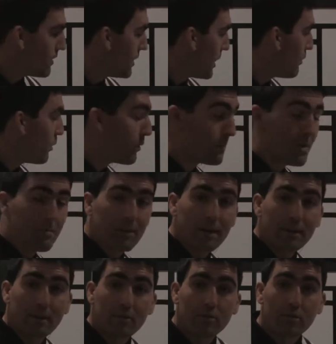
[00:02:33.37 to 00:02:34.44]
And what we mean by
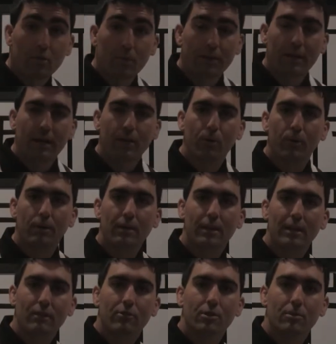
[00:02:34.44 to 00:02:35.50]
this is we're not going to
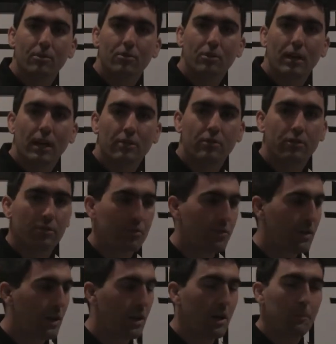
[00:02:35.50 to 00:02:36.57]
give them a chance to
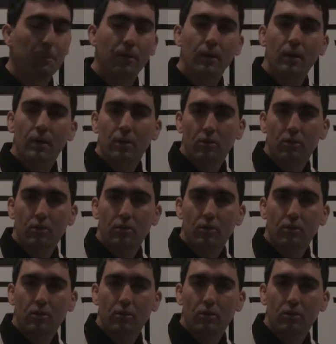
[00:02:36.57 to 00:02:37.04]
set up